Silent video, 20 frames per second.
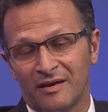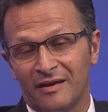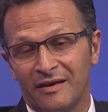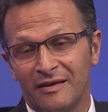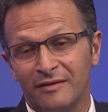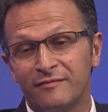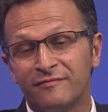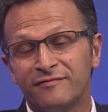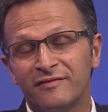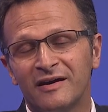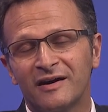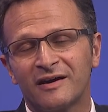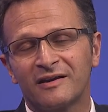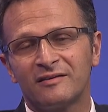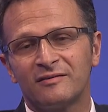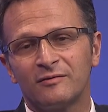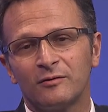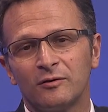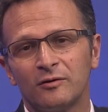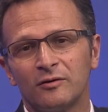In
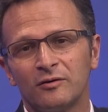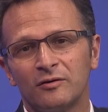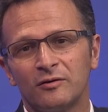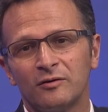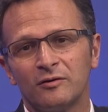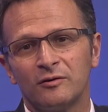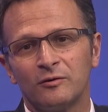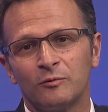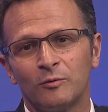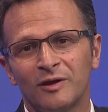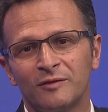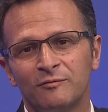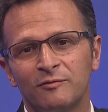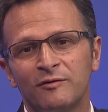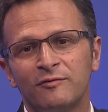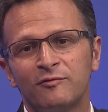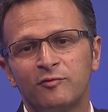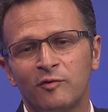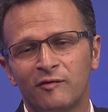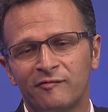fact, what we
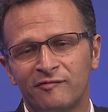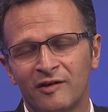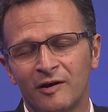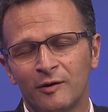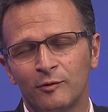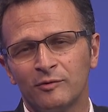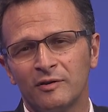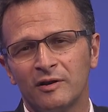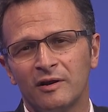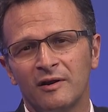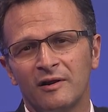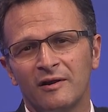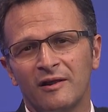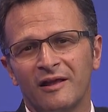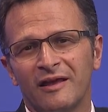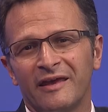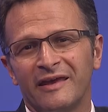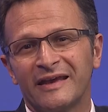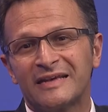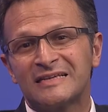found,
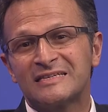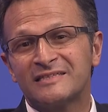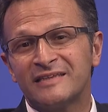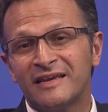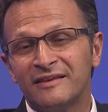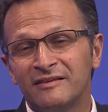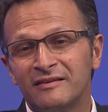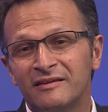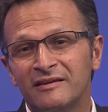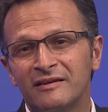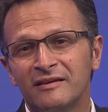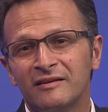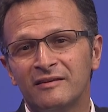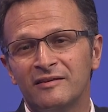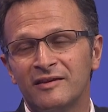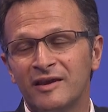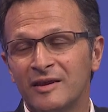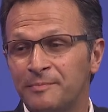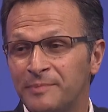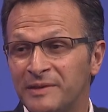extending
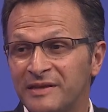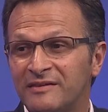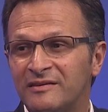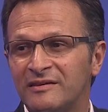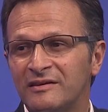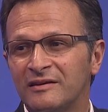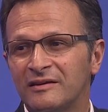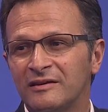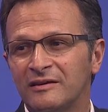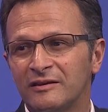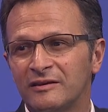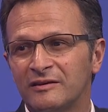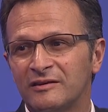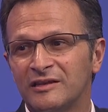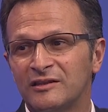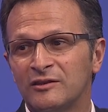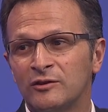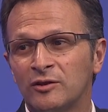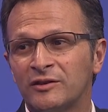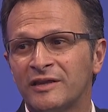the APT
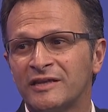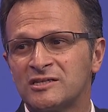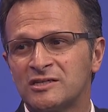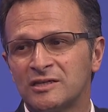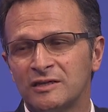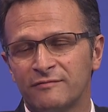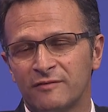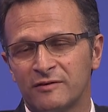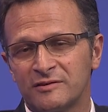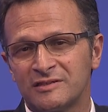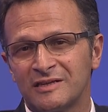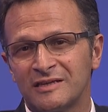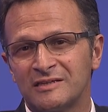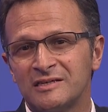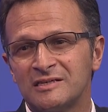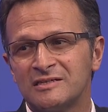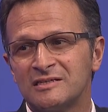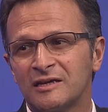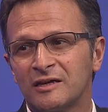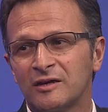did not achieve a
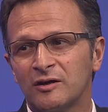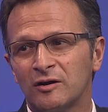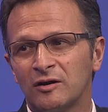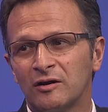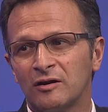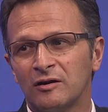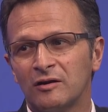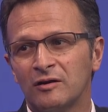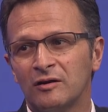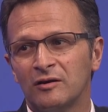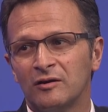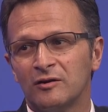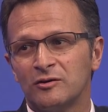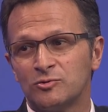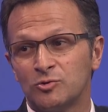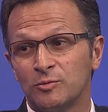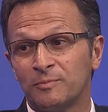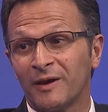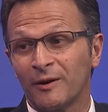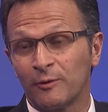statistical
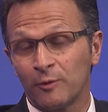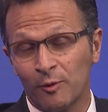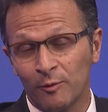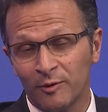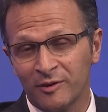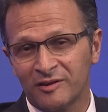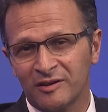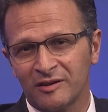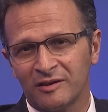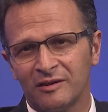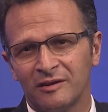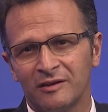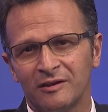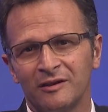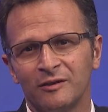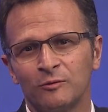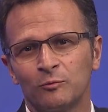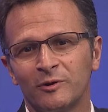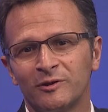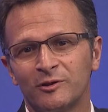superiority
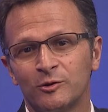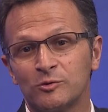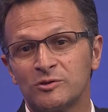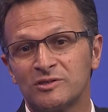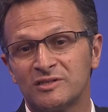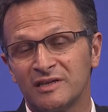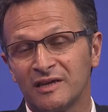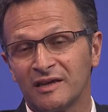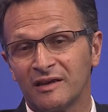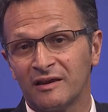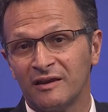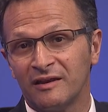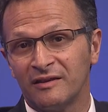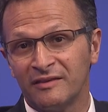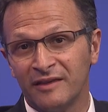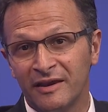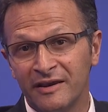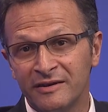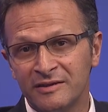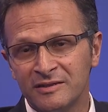in reducing
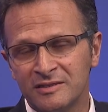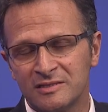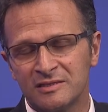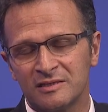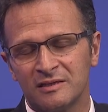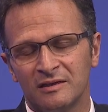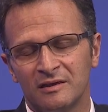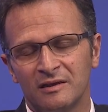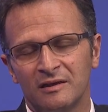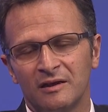MACE,